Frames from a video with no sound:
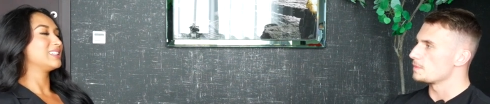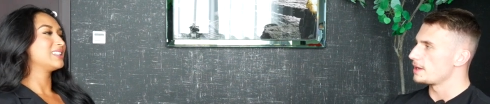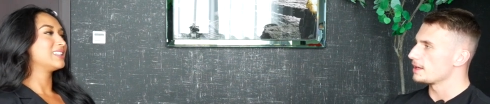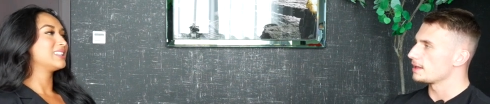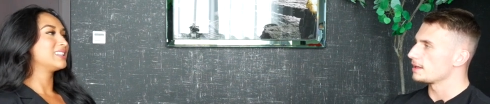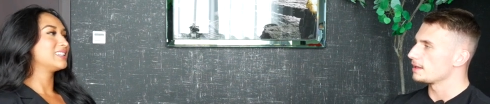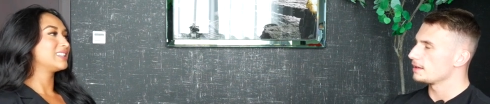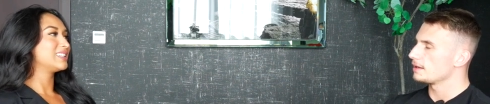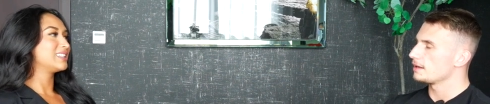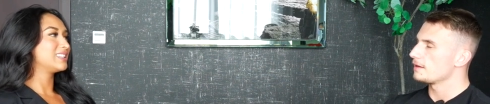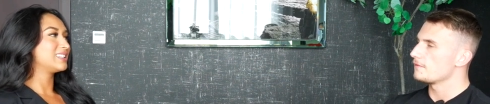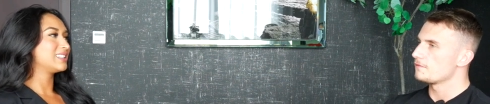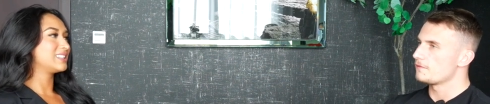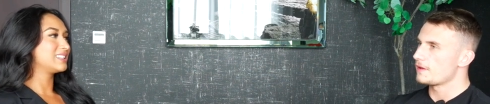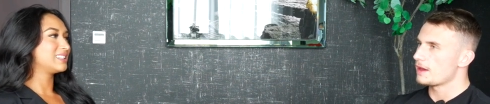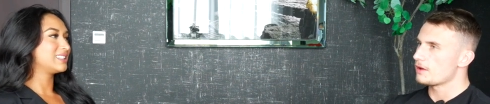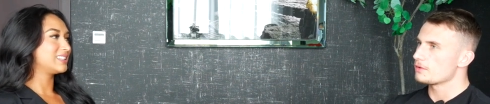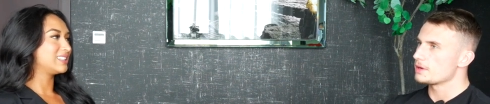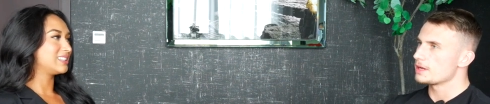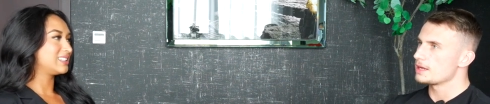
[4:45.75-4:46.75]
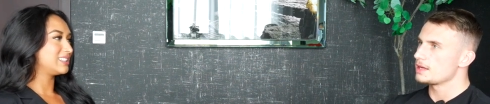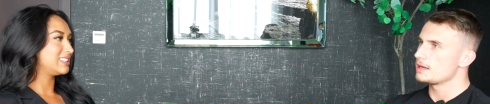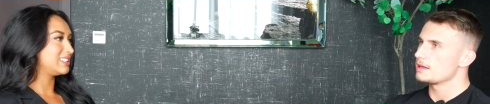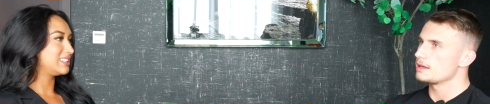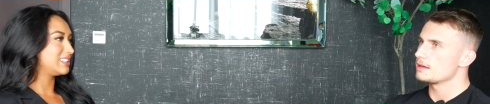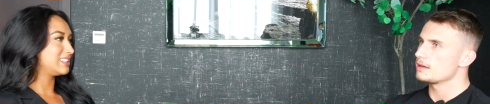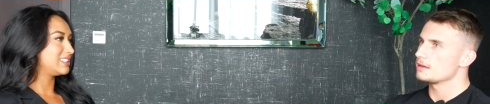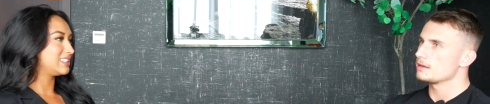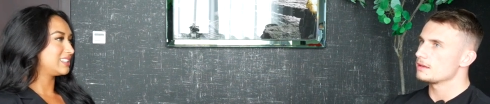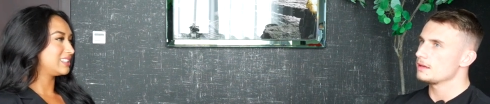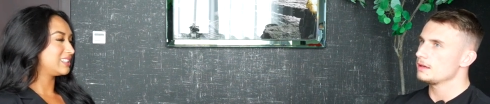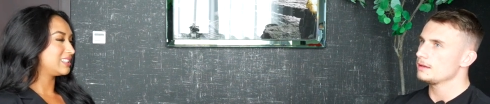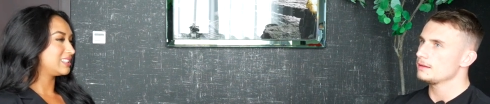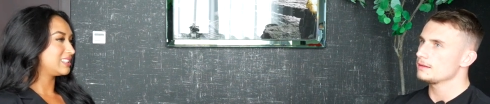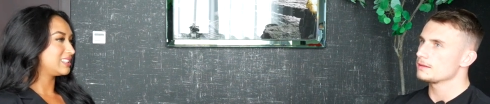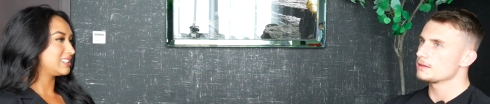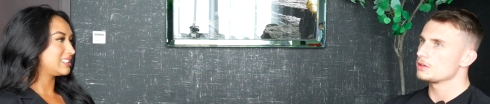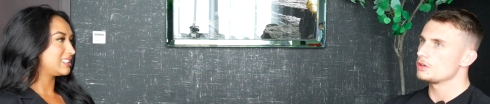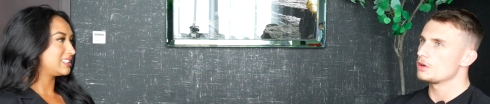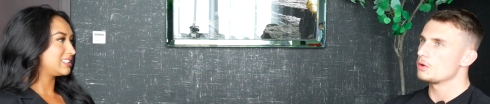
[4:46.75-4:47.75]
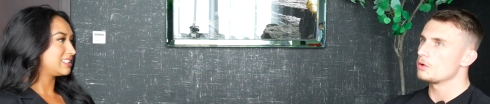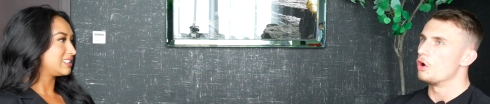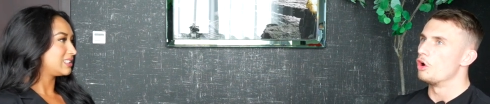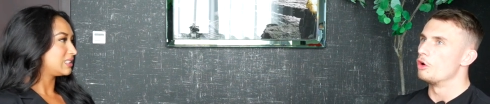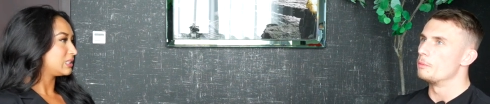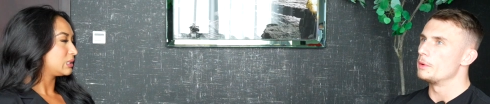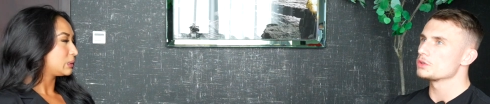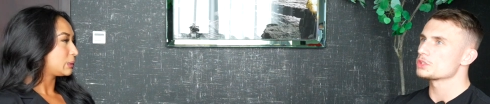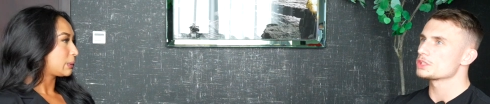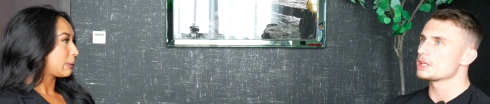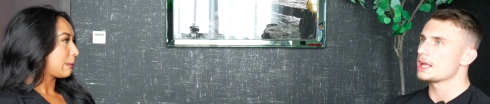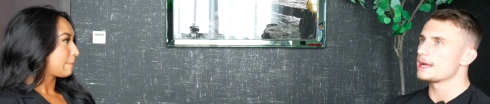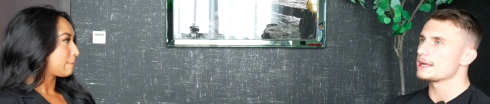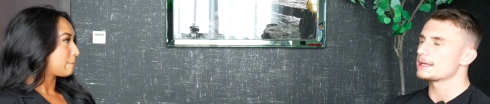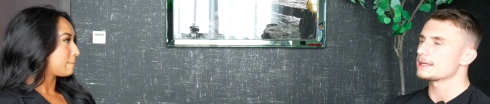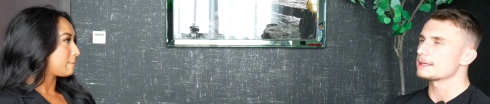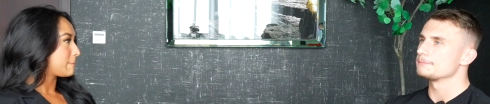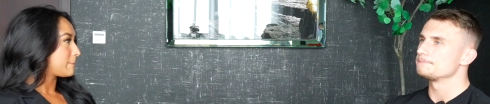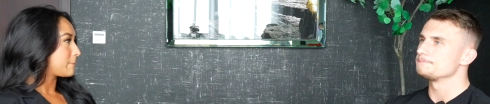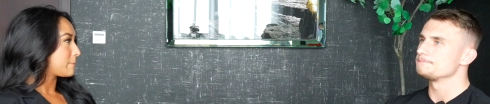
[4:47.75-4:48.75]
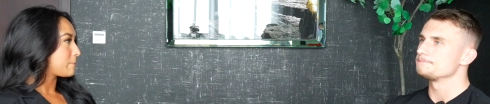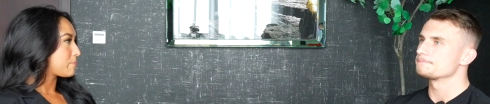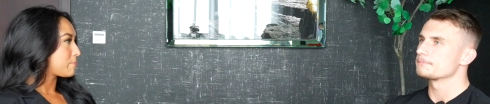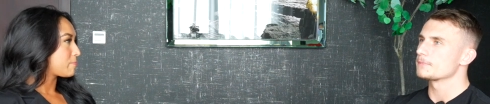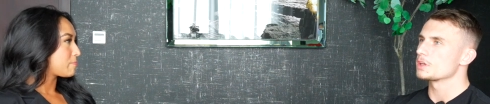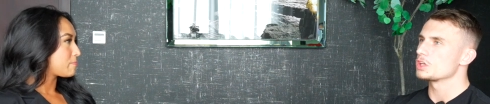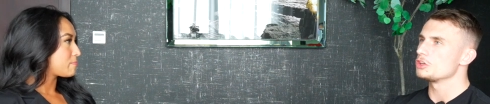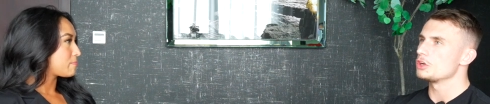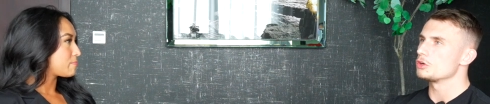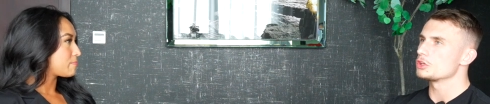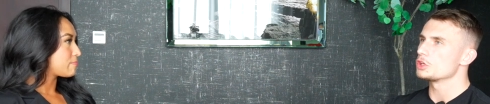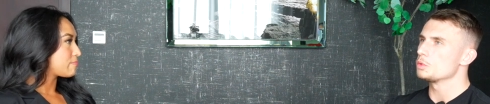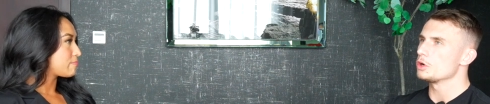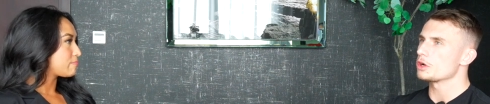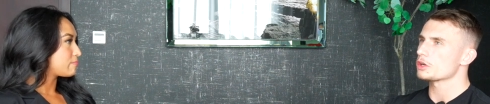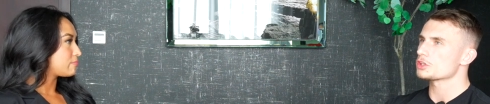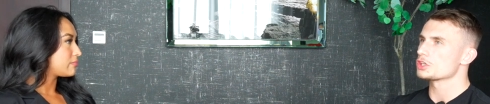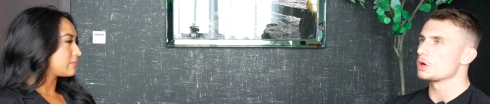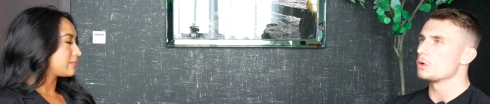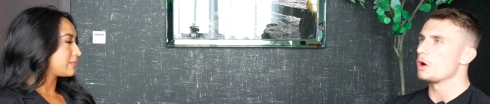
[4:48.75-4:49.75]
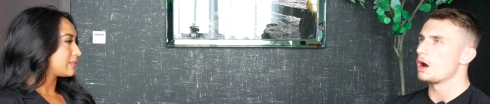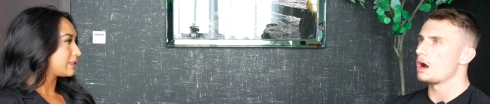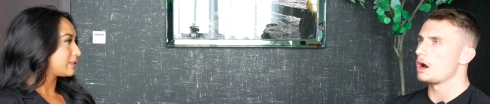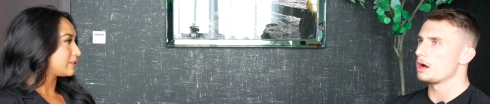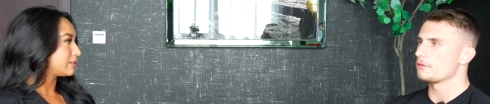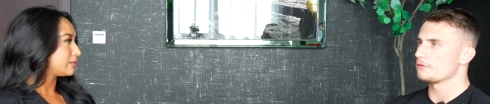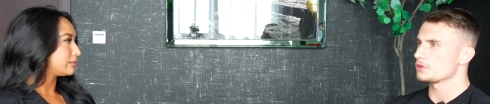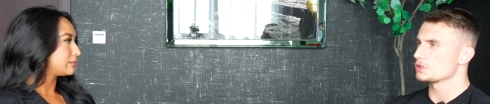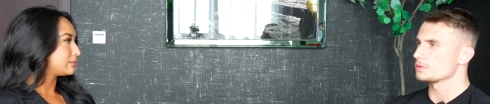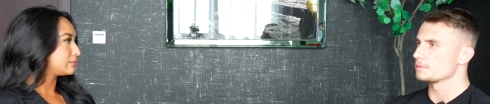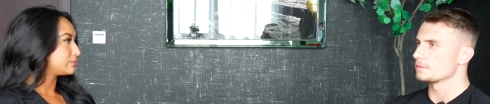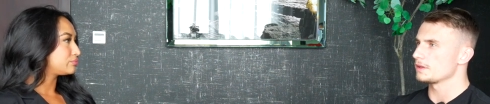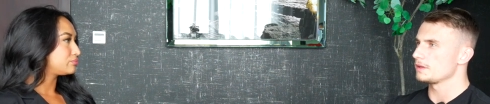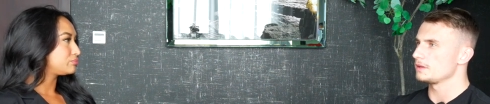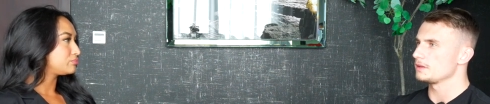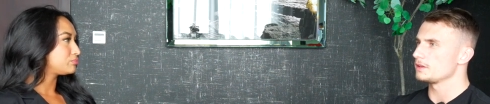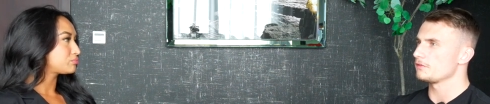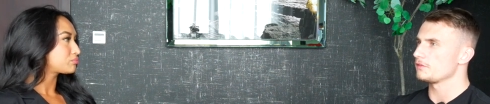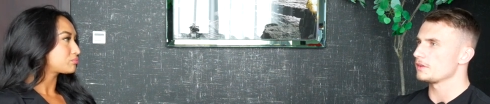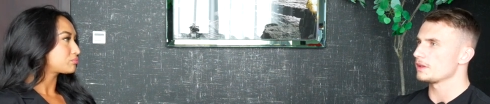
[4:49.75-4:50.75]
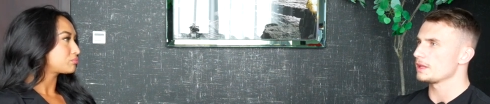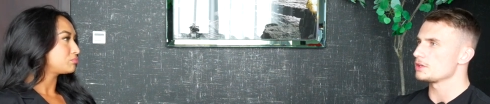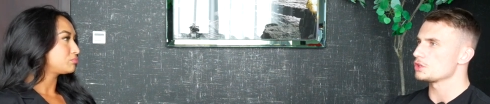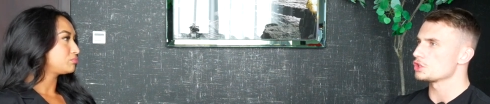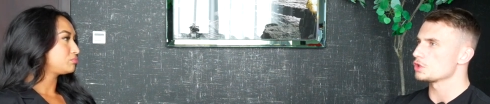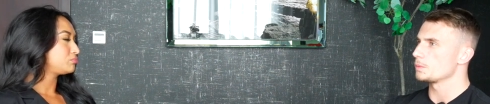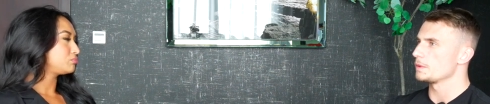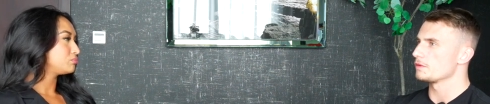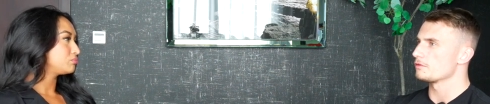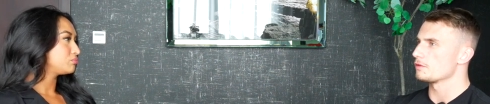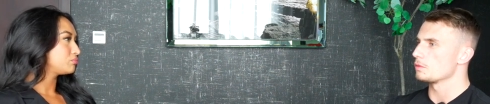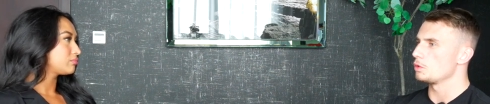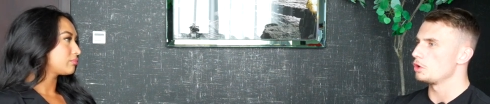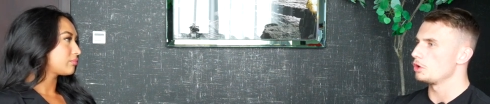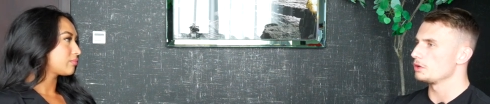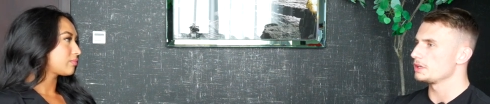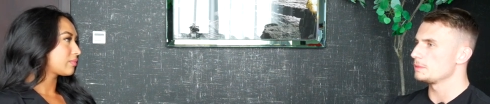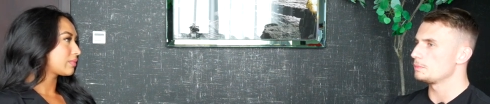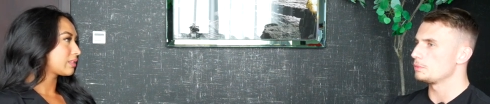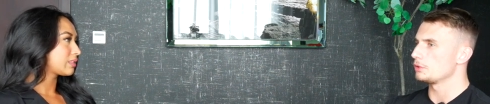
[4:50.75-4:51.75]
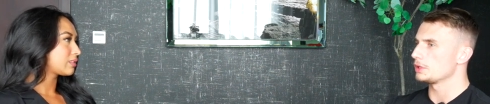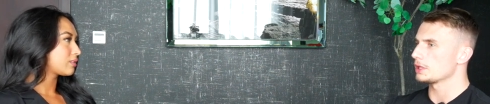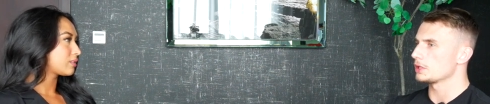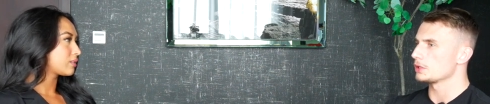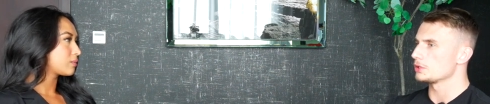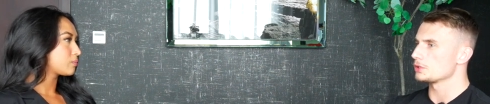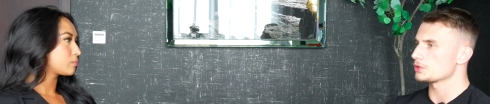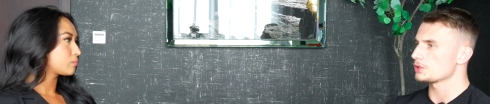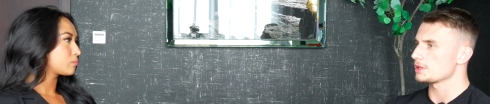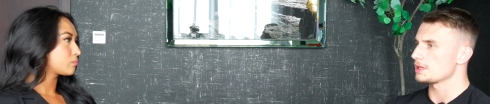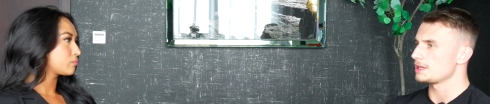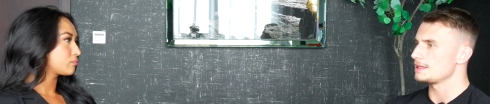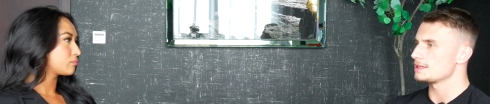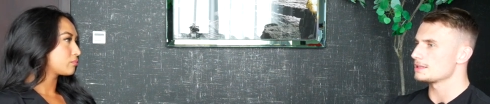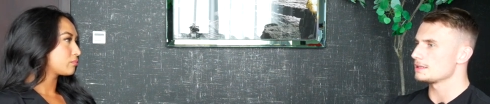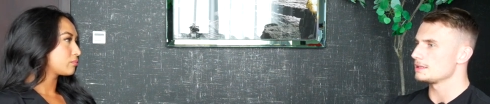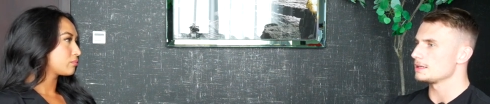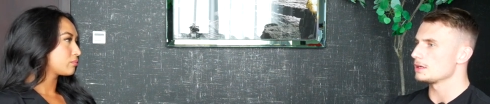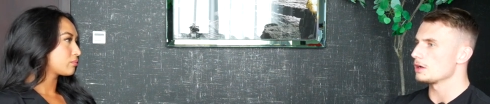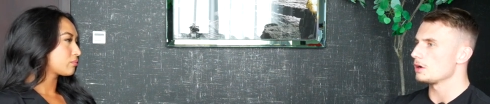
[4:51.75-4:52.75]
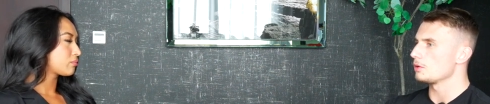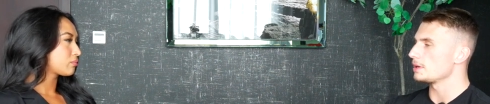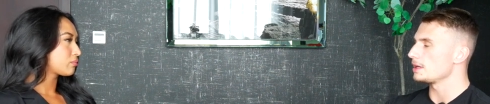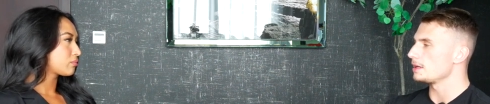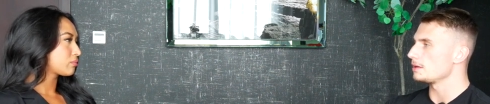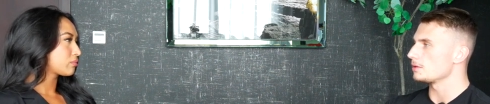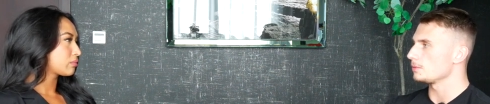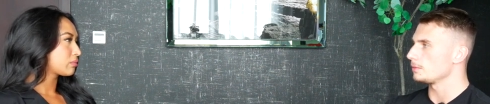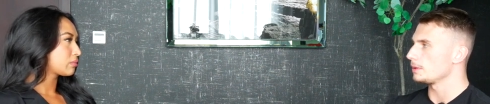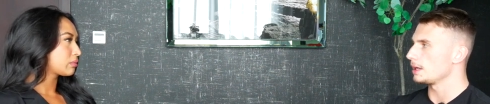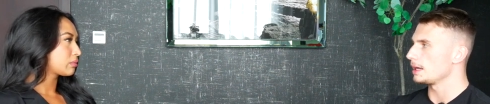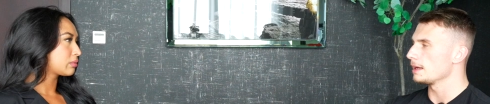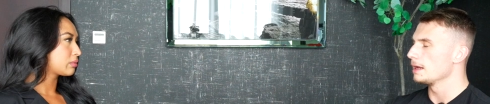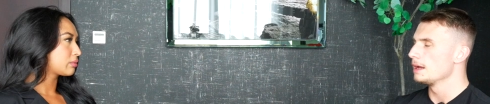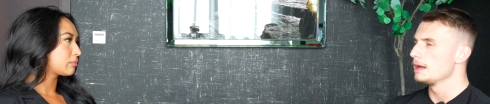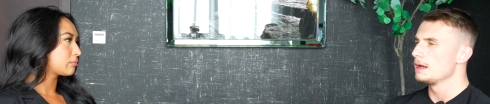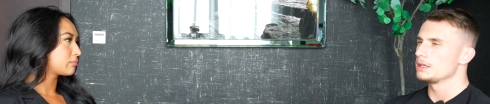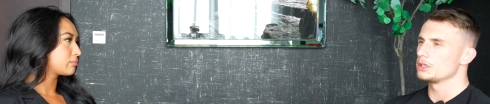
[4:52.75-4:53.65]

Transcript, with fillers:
Speaker 1: make it very, you know, almost like, you know, you work so hard for something, you feel like you should be rewarded, but it can just easily go either way.